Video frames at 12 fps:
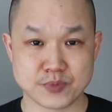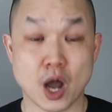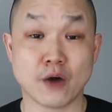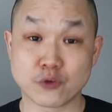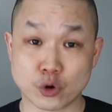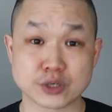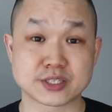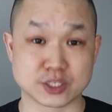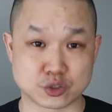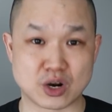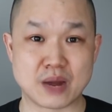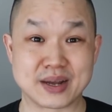Of course, the
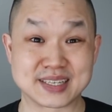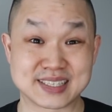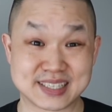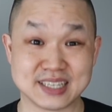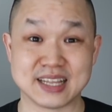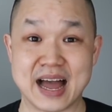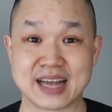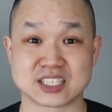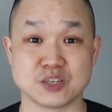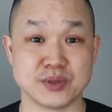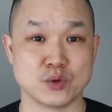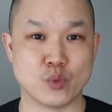drama still has
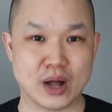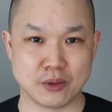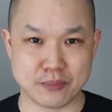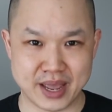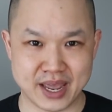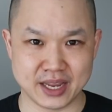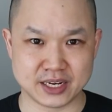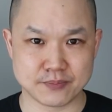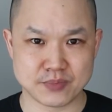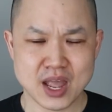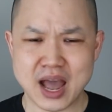to be well made.